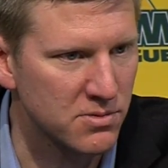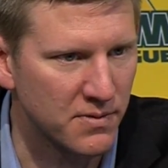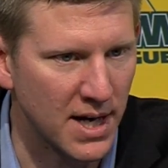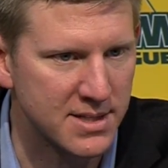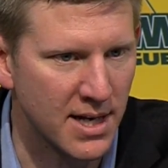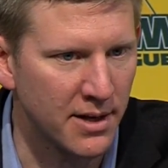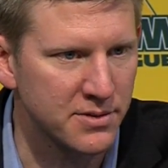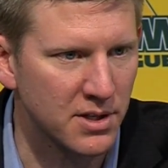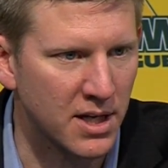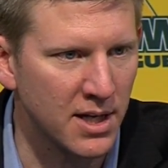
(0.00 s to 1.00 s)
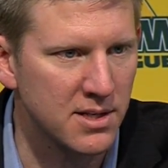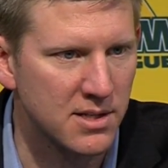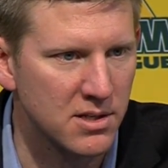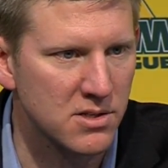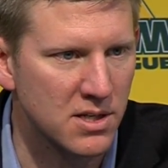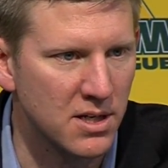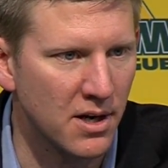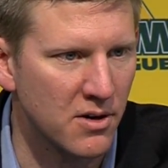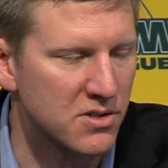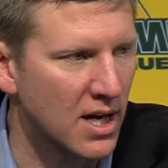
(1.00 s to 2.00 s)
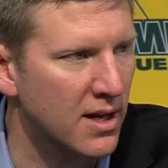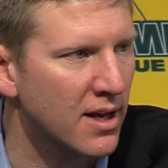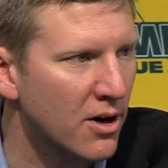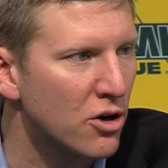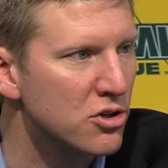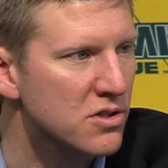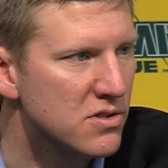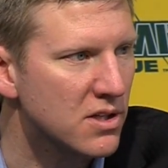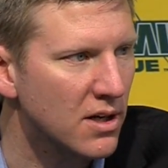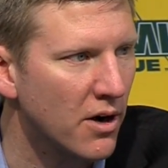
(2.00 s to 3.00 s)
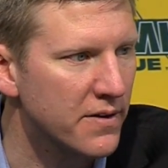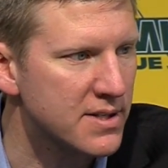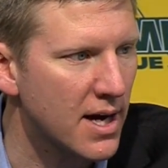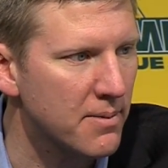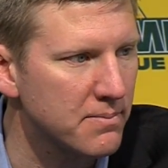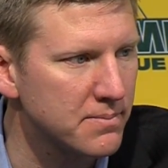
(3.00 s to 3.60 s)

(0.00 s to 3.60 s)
We've got talented kids. They just need to understand that urgency all the time.